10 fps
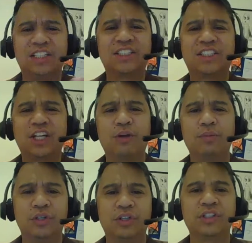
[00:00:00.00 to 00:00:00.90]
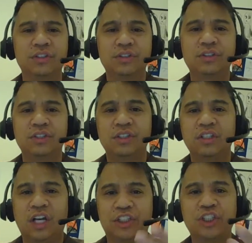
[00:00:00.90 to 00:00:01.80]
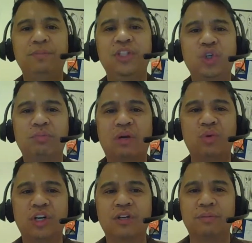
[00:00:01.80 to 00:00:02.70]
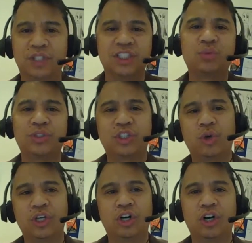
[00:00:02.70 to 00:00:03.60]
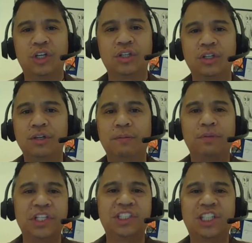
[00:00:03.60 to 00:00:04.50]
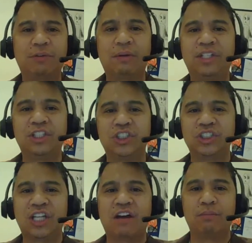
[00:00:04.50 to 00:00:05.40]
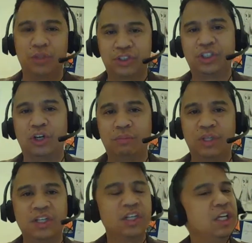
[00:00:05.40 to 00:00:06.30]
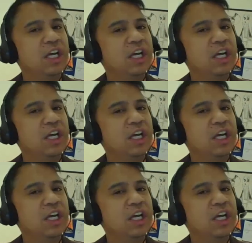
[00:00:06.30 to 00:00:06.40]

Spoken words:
and just tell them, look, I should be doing my work, but this is what's going on. Please tell my teachers to have mercy on me.